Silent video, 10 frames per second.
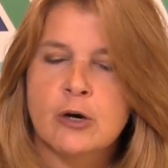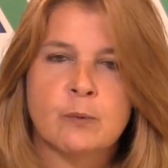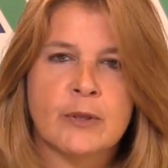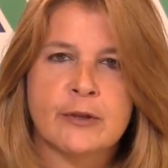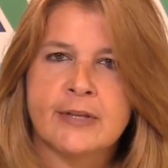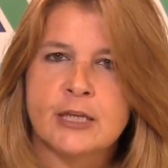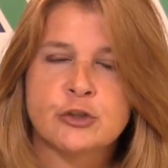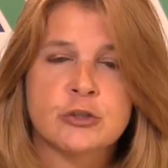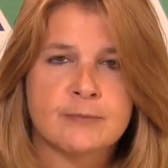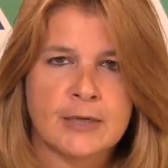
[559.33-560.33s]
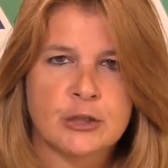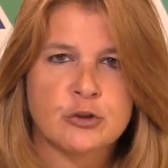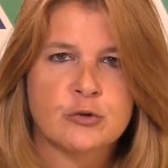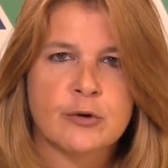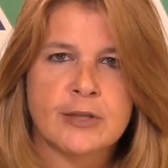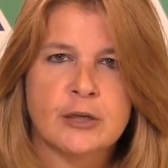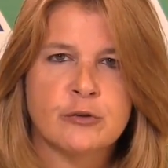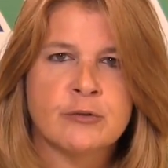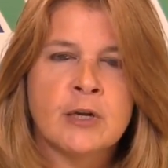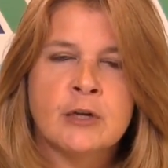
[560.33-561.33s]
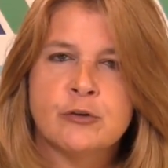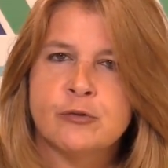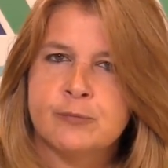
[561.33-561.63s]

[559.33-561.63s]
whether that's just making sure that you've you've